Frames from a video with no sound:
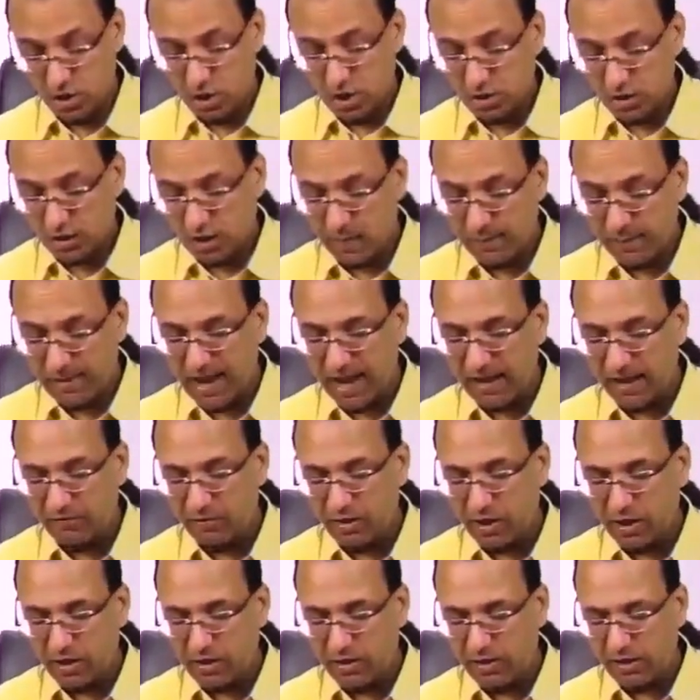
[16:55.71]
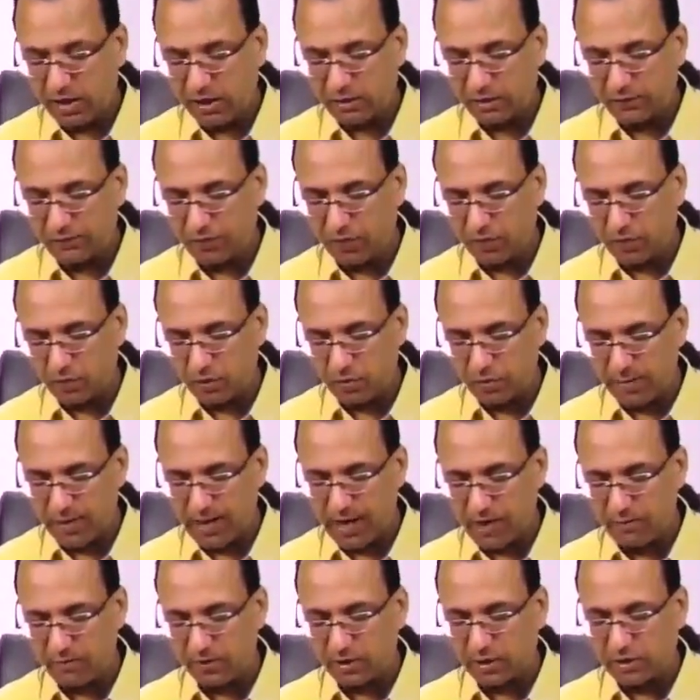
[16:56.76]
there will be alveolar duct, followed by
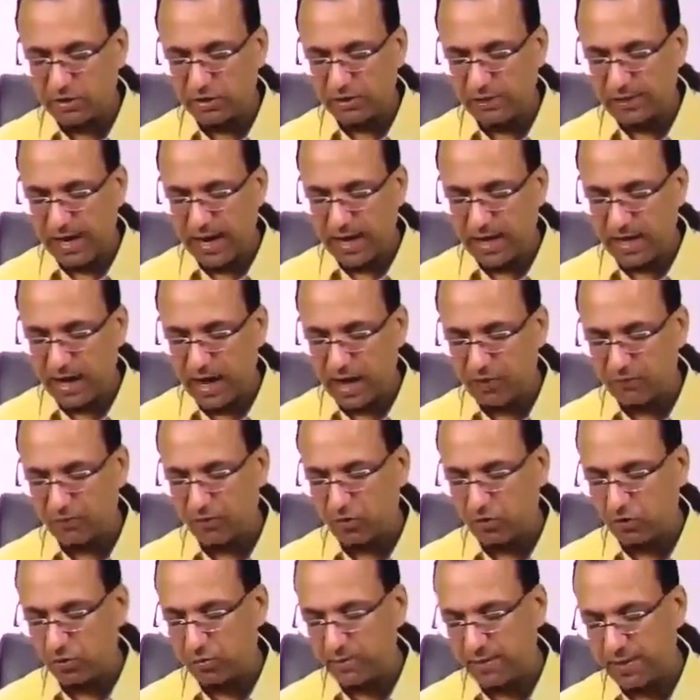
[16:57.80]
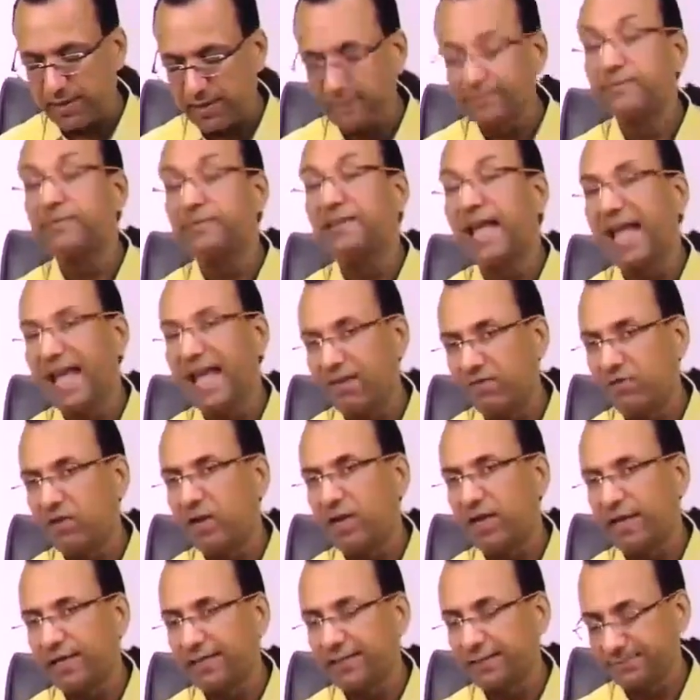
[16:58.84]
alveolar sac, and followed by alveoli.